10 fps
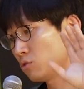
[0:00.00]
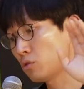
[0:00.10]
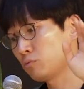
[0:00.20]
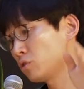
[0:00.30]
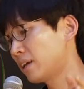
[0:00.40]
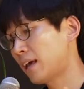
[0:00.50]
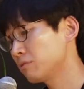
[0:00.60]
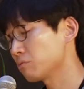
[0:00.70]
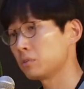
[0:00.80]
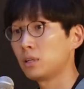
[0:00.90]
you, you can
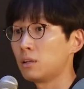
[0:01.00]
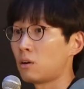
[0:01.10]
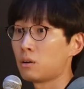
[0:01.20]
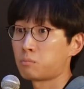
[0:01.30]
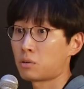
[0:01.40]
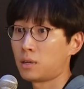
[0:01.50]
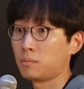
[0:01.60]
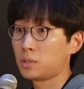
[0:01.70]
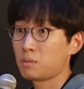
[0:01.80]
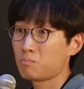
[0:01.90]
have a really long
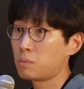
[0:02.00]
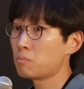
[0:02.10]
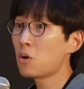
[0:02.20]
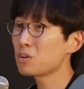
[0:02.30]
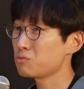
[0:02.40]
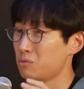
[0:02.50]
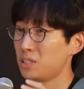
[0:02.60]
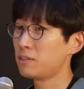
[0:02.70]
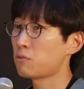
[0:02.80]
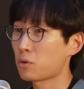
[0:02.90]
prompt, but model
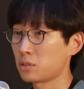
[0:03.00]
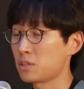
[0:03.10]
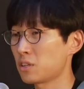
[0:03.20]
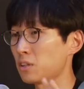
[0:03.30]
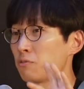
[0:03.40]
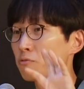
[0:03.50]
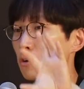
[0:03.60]
really focuses on the